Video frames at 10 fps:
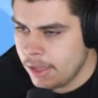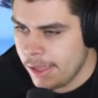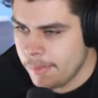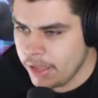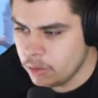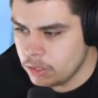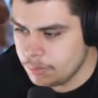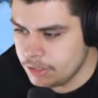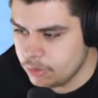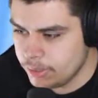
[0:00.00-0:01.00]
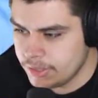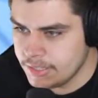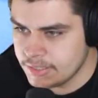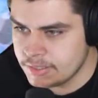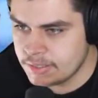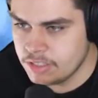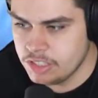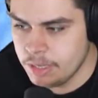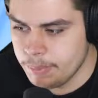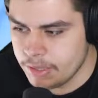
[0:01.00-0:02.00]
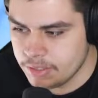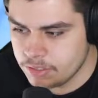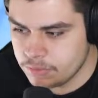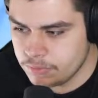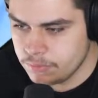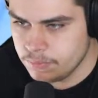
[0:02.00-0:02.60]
I might only be doing this gym in this